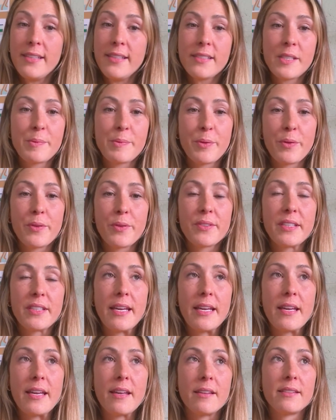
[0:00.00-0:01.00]
I suppose,
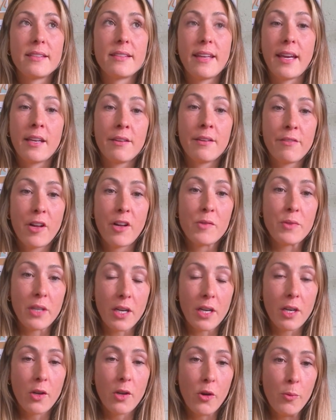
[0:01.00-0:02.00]
is get involved with a
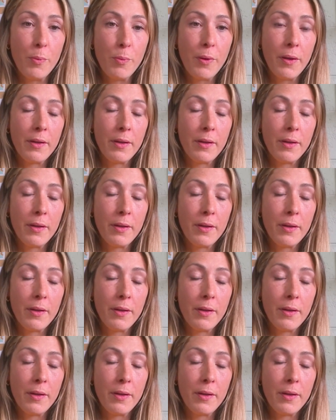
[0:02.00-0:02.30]
club.